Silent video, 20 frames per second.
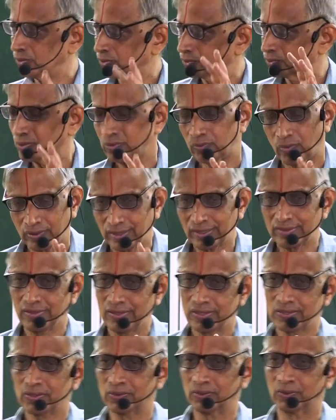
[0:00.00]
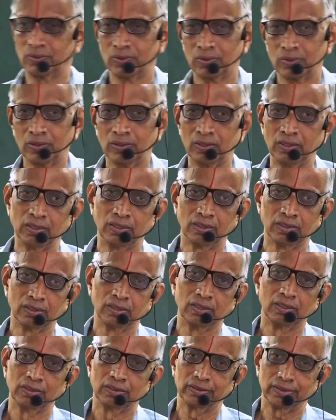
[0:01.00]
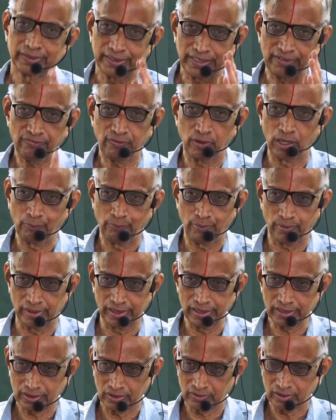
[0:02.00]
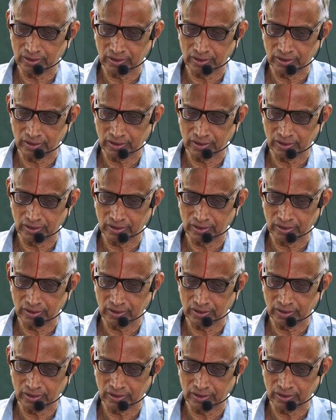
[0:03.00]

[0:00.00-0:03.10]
So what does this show? The set of all points